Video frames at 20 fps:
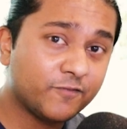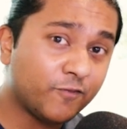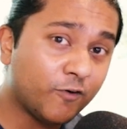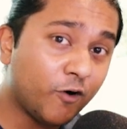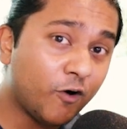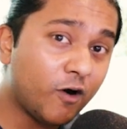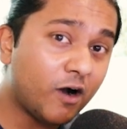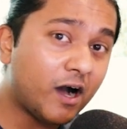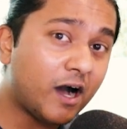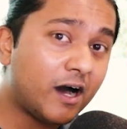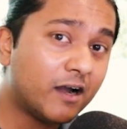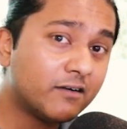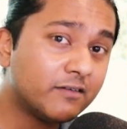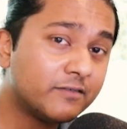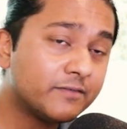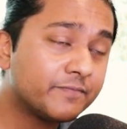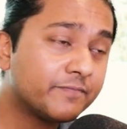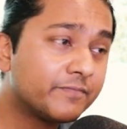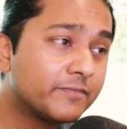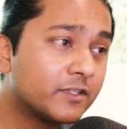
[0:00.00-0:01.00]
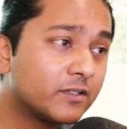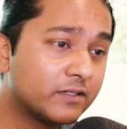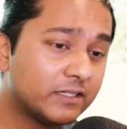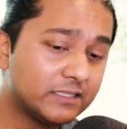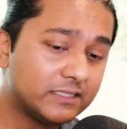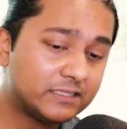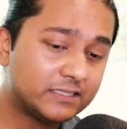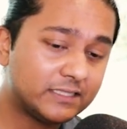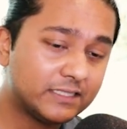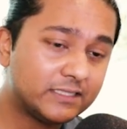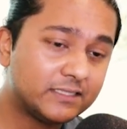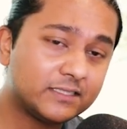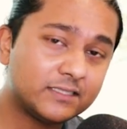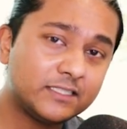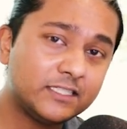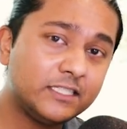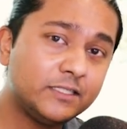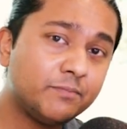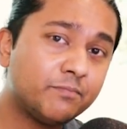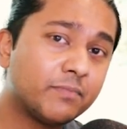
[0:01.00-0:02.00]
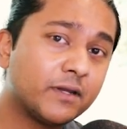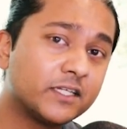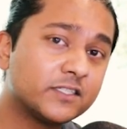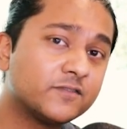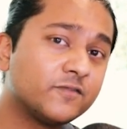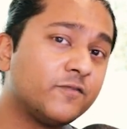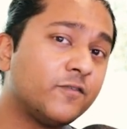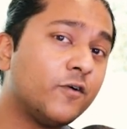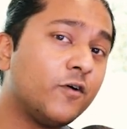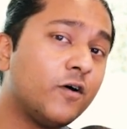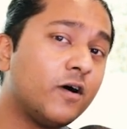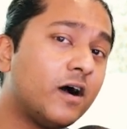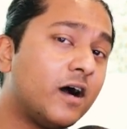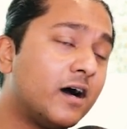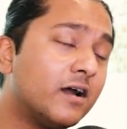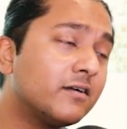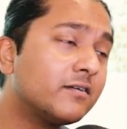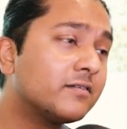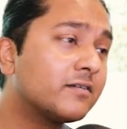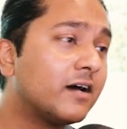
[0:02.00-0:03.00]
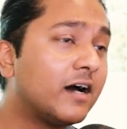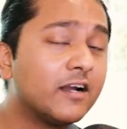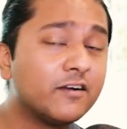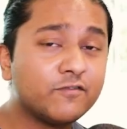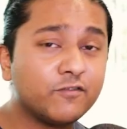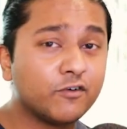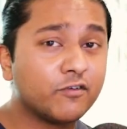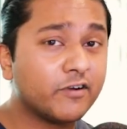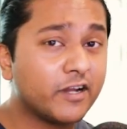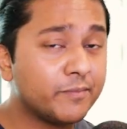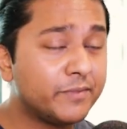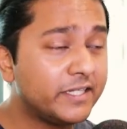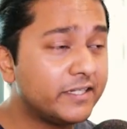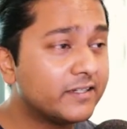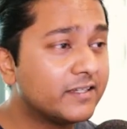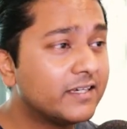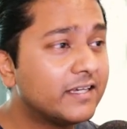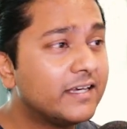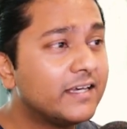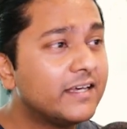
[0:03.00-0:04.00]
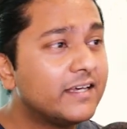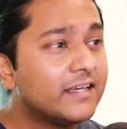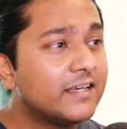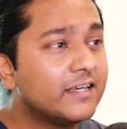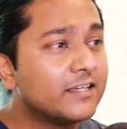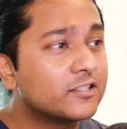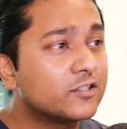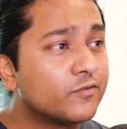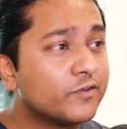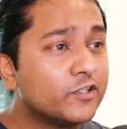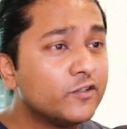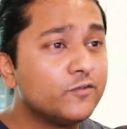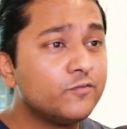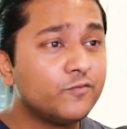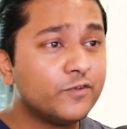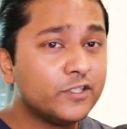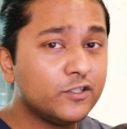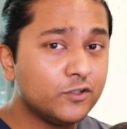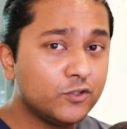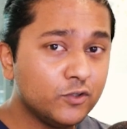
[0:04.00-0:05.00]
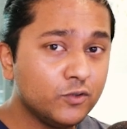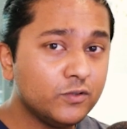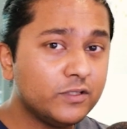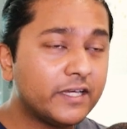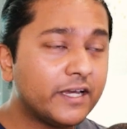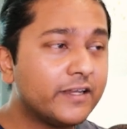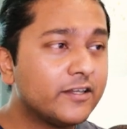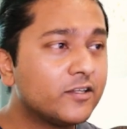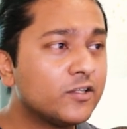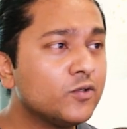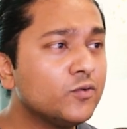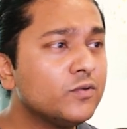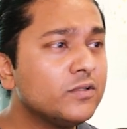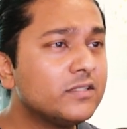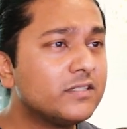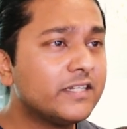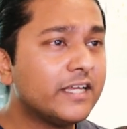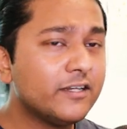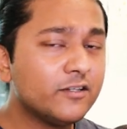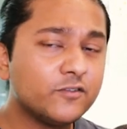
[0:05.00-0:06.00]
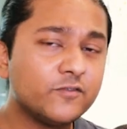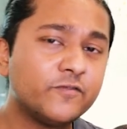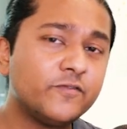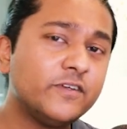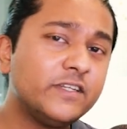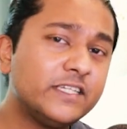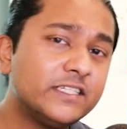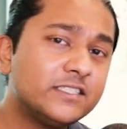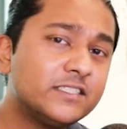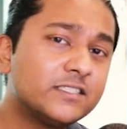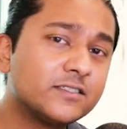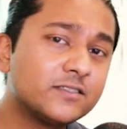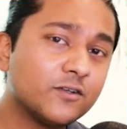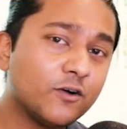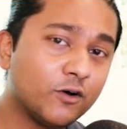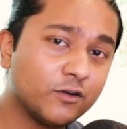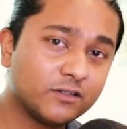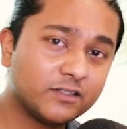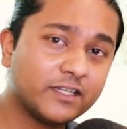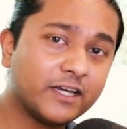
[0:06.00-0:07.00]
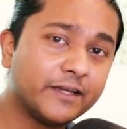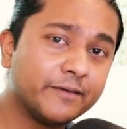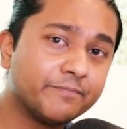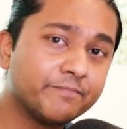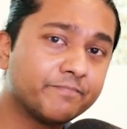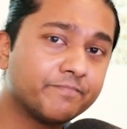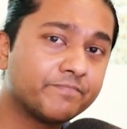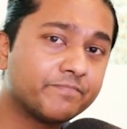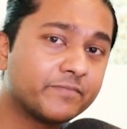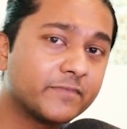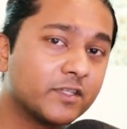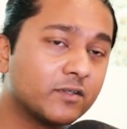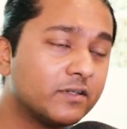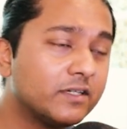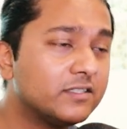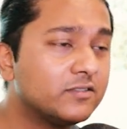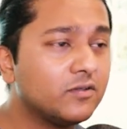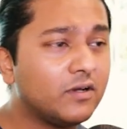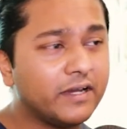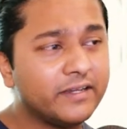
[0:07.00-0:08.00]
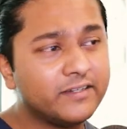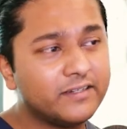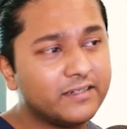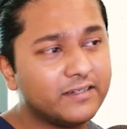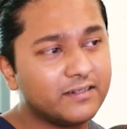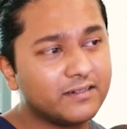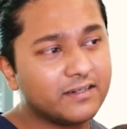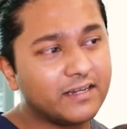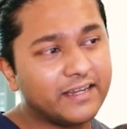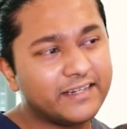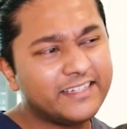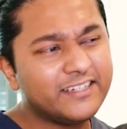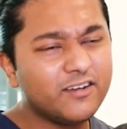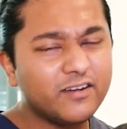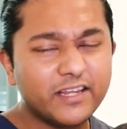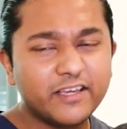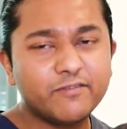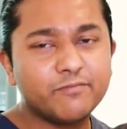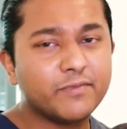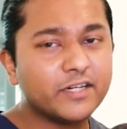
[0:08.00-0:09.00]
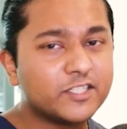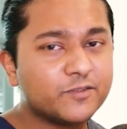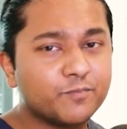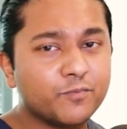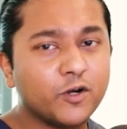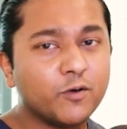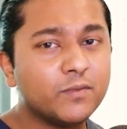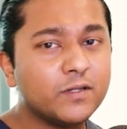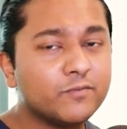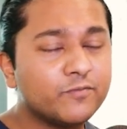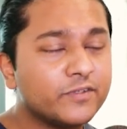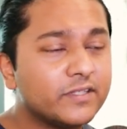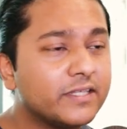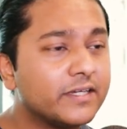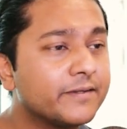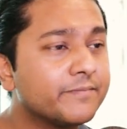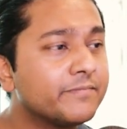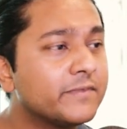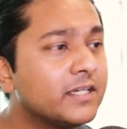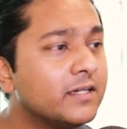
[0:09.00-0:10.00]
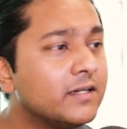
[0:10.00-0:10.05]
4R, okay, 6C plus 4R, R for rabbit. So when you do that, you will tend to finish on time. Okay, so I did not have much problem with that.